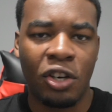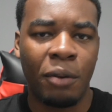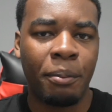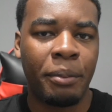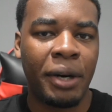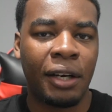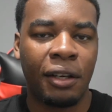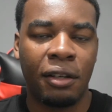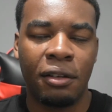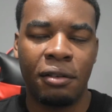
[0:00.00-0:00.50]

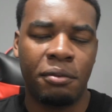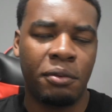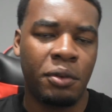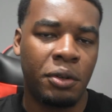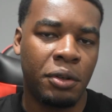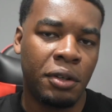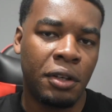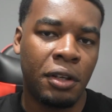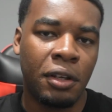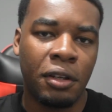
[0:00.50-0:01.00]
combining
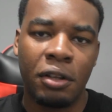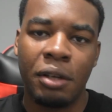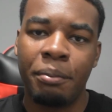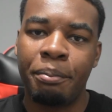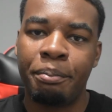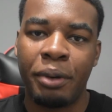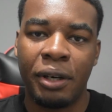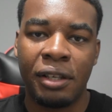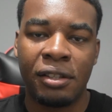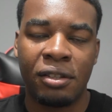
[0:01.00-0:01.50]
the
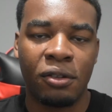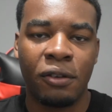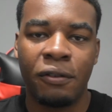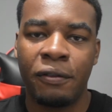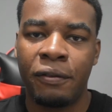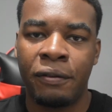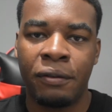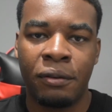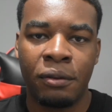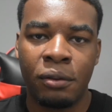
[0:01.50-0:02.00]
best
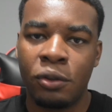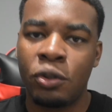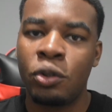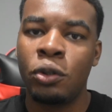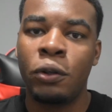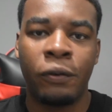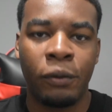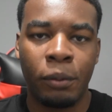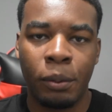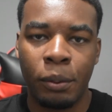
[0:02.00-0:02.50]
of
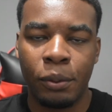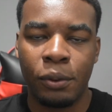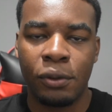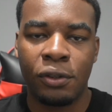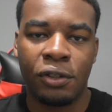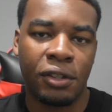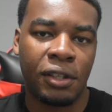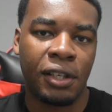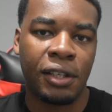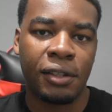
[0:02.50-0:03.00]
two football boots,
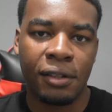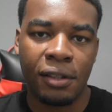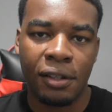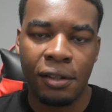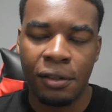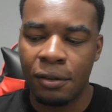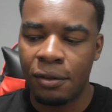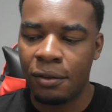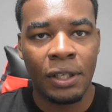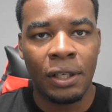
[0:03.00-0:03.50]
should I
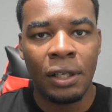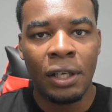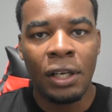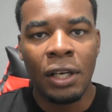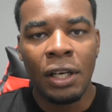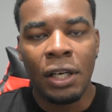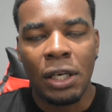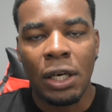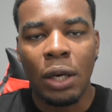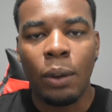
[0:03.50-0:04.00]
say.
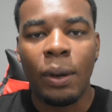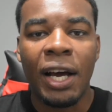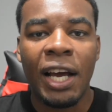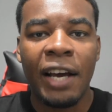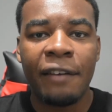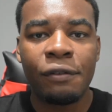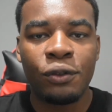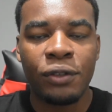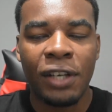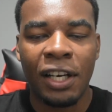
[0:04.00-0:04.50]
Now I
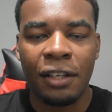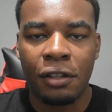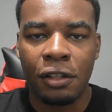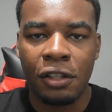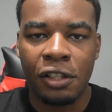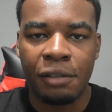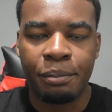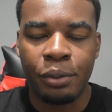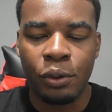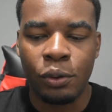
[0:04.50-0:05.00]
have tried
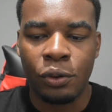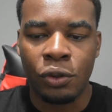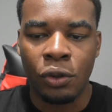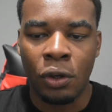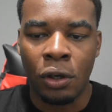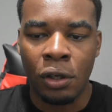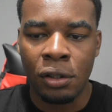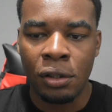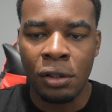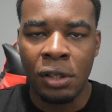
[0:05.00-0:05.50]
these boots
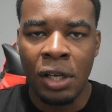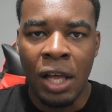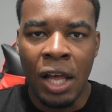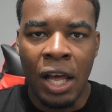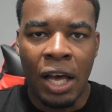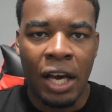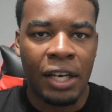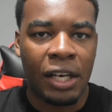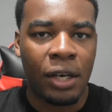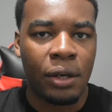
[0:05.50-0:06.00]
on,
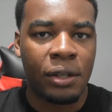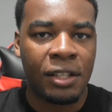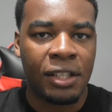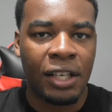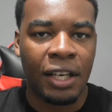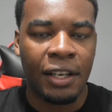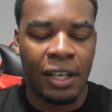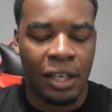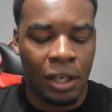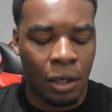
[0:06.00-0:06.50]
and I'd
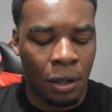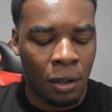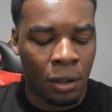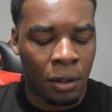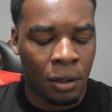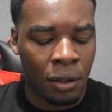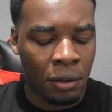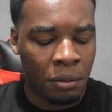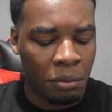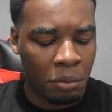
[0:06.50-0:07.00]
say they
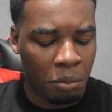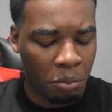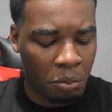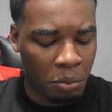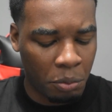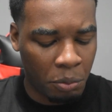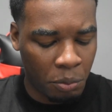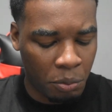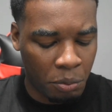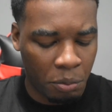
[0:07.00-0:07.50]
are
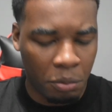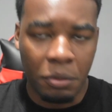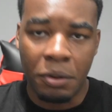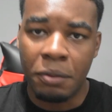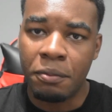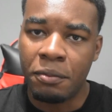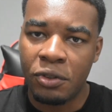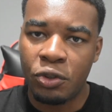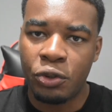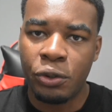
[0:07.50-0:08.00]

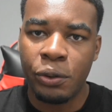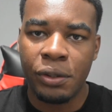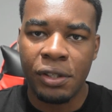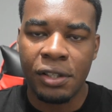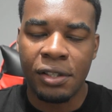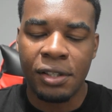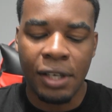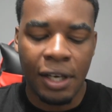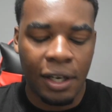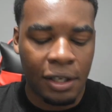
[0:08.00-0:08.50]
true
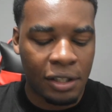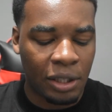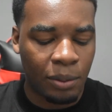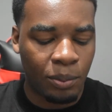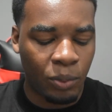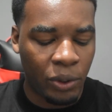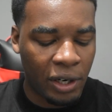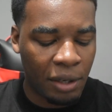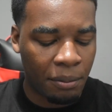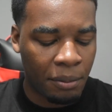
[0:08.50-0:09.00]
to size.
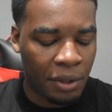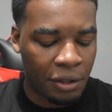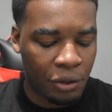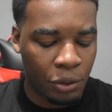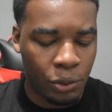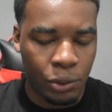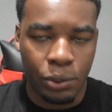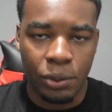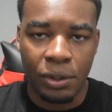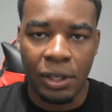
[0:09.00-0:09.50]
I'm wearing my
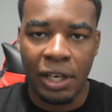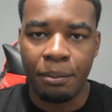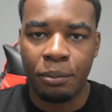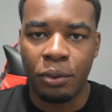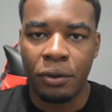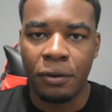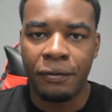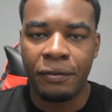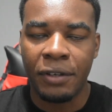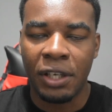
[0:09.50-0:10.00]
usual
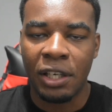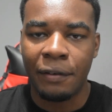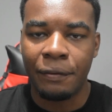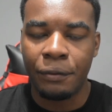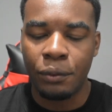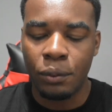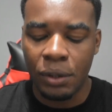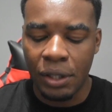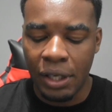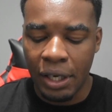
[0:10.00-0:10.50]

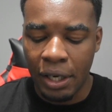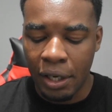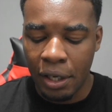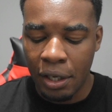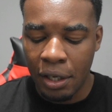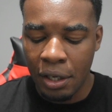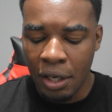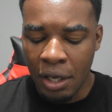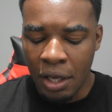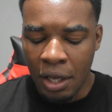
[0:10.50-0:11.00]

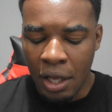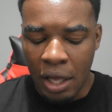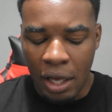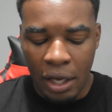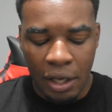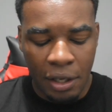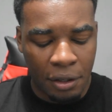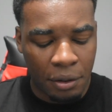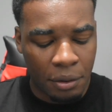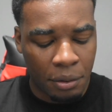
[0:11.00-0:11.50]
9.5 UK,
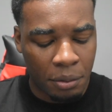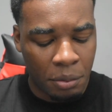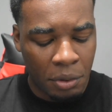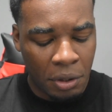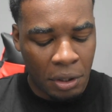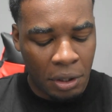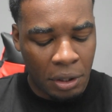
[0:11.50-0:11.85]
and